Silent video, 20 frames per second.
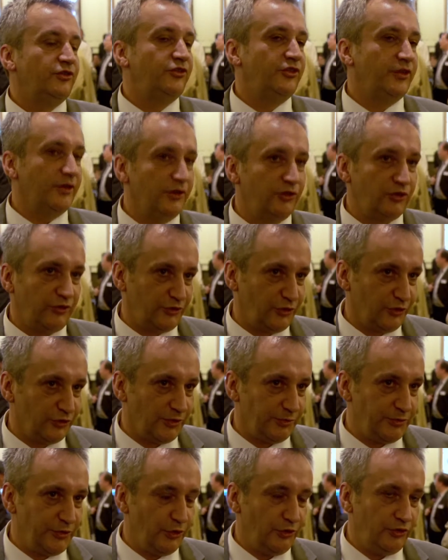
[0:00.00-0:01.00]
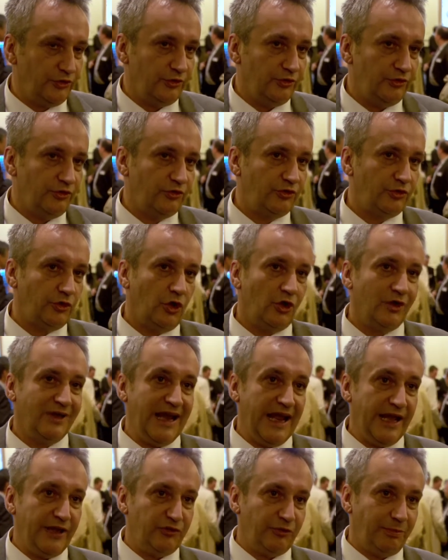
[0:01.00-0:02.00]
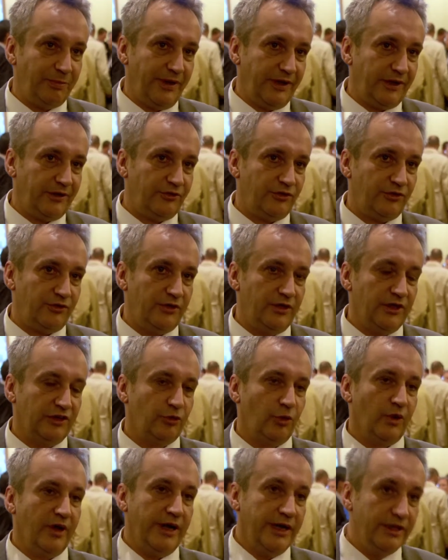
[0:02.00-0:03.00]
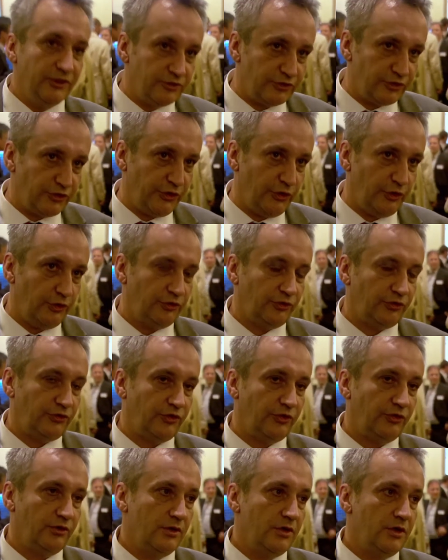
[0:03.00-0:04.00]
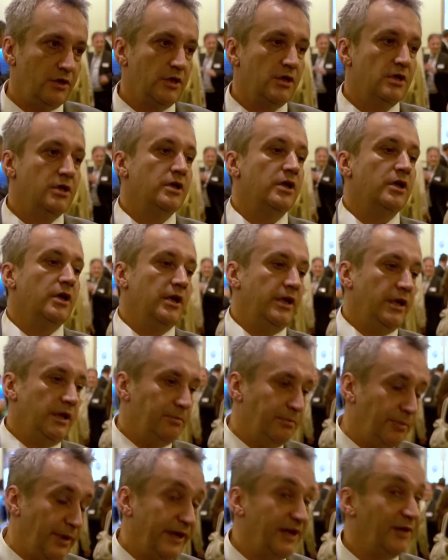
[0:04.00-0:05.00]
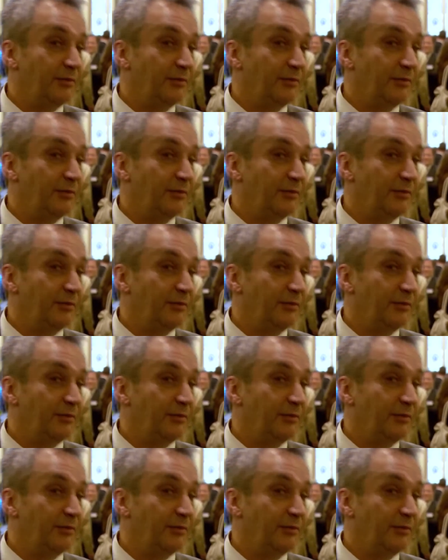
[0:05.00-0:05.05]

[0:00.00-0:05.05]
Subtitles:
series of contributions on aspects that were introduced by